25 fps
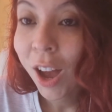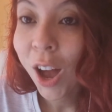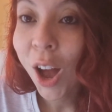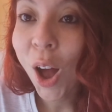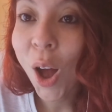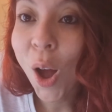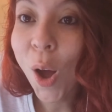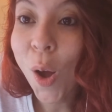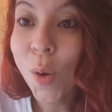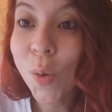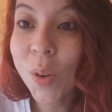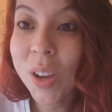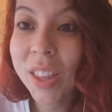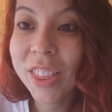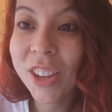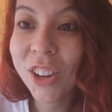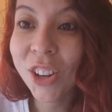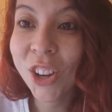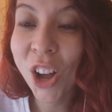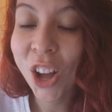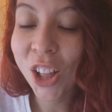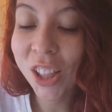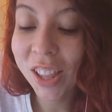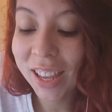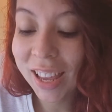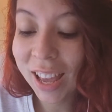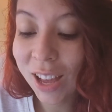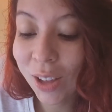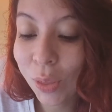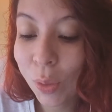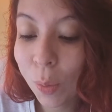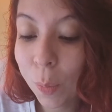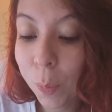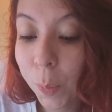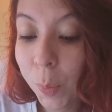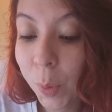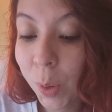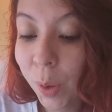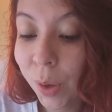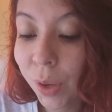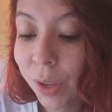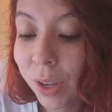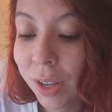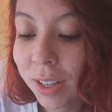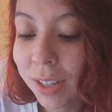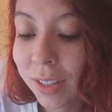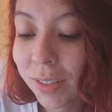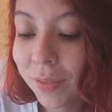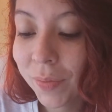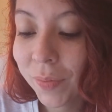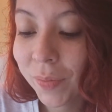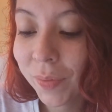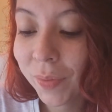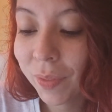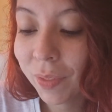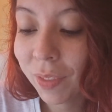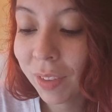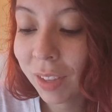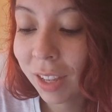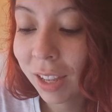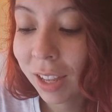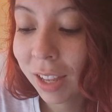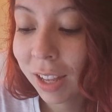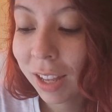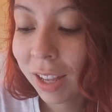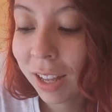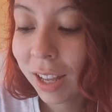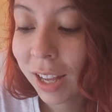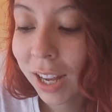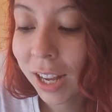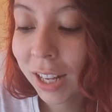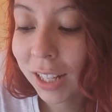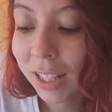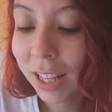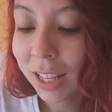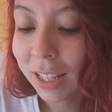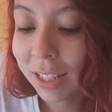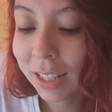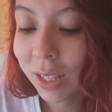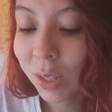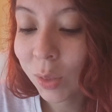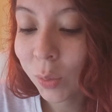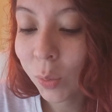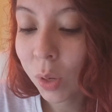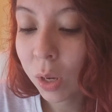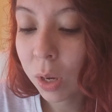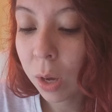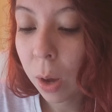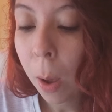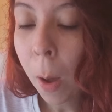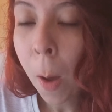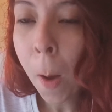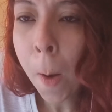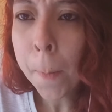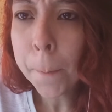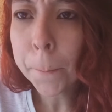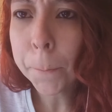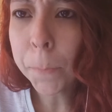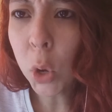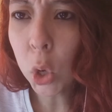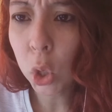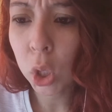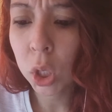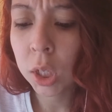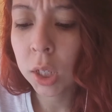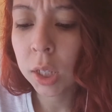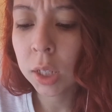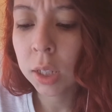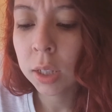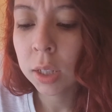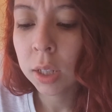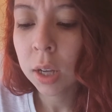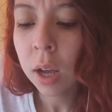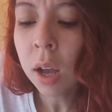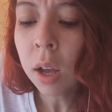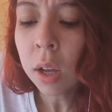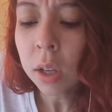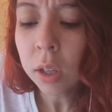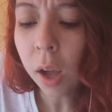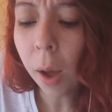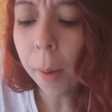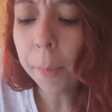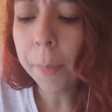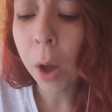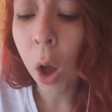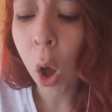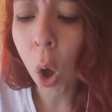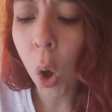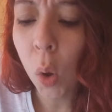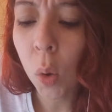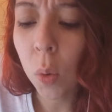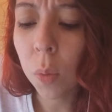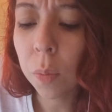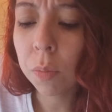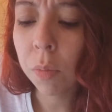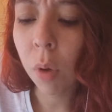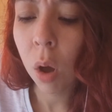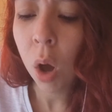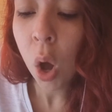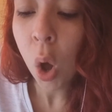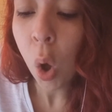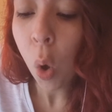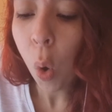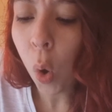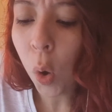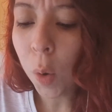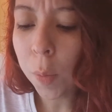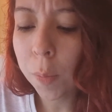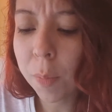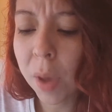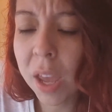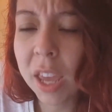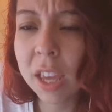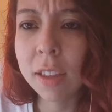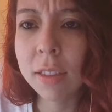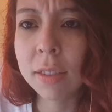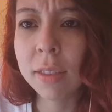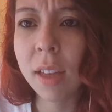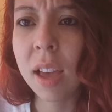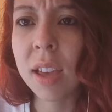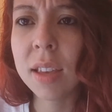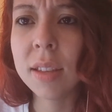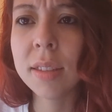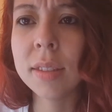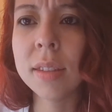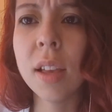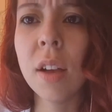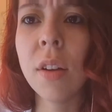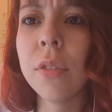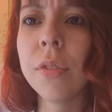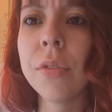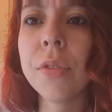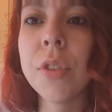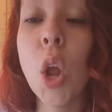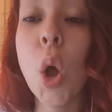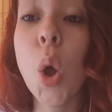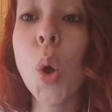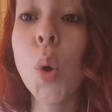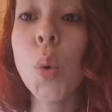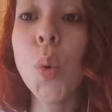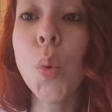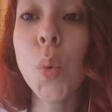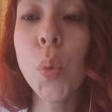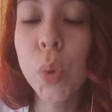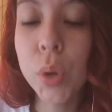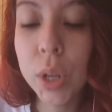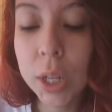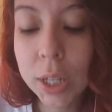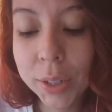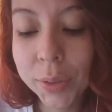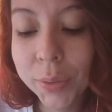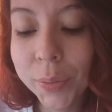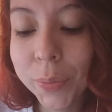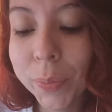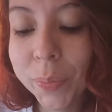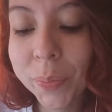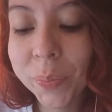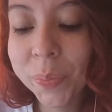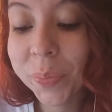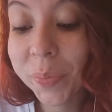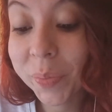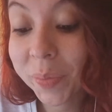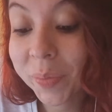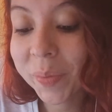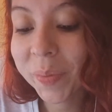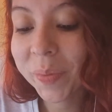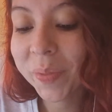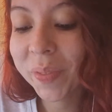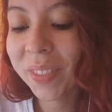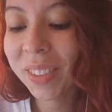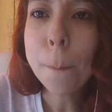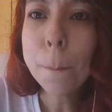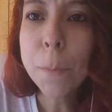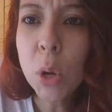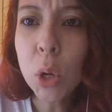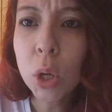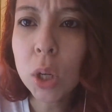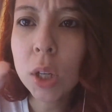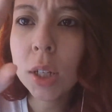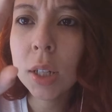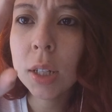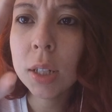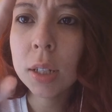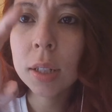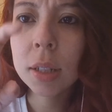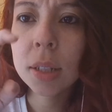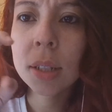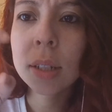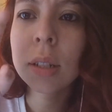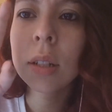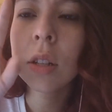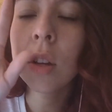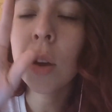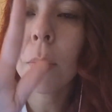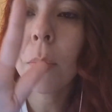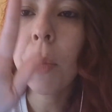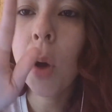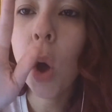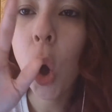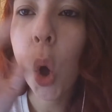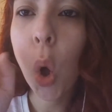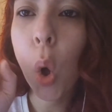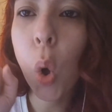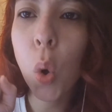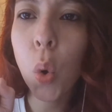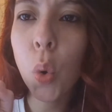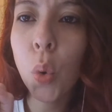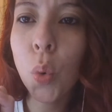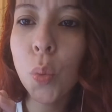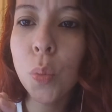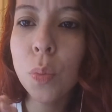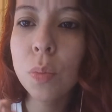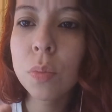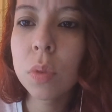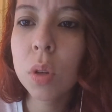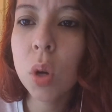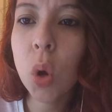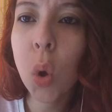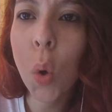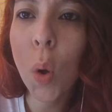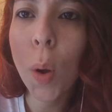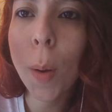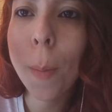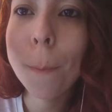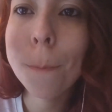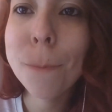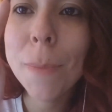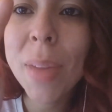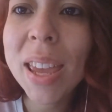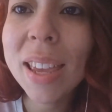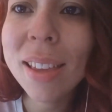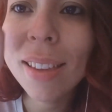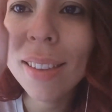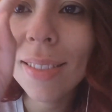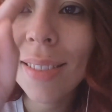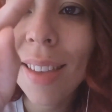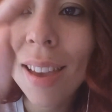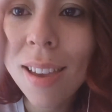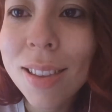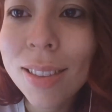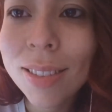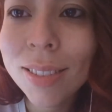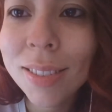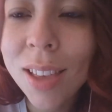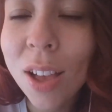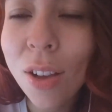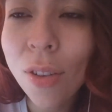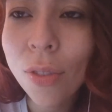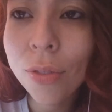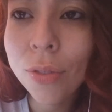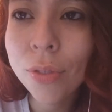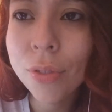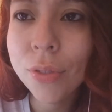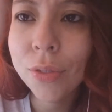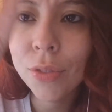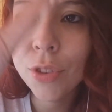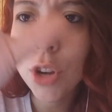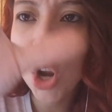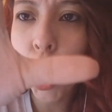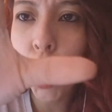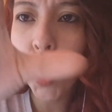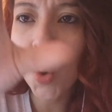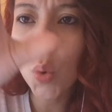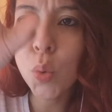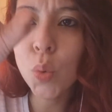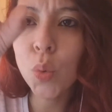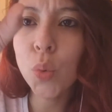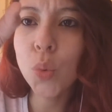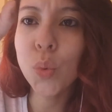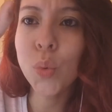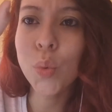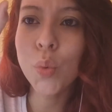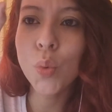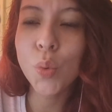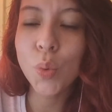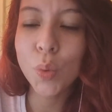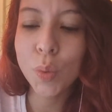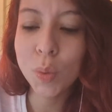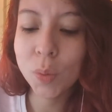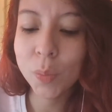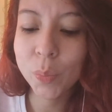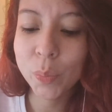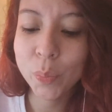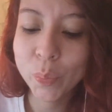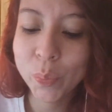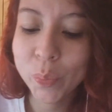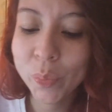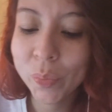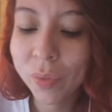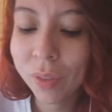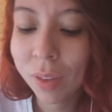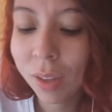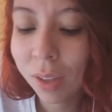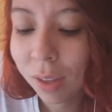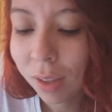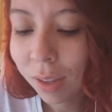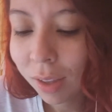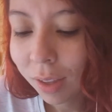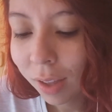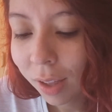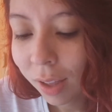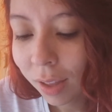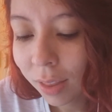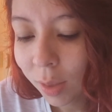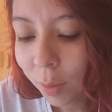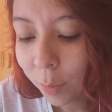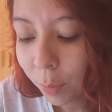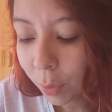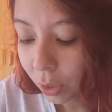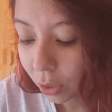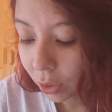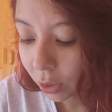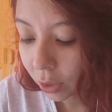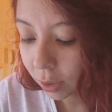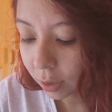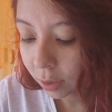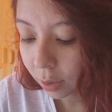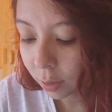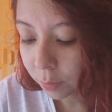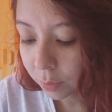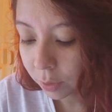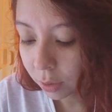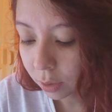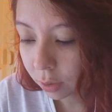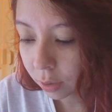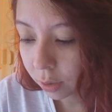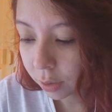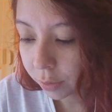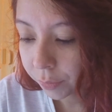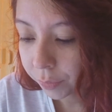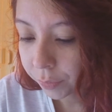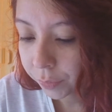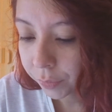Oh, when they're calling out the book. I like this one. Book, come home or make thyself known. Book, come home or make thyself known. And the book just comes to her.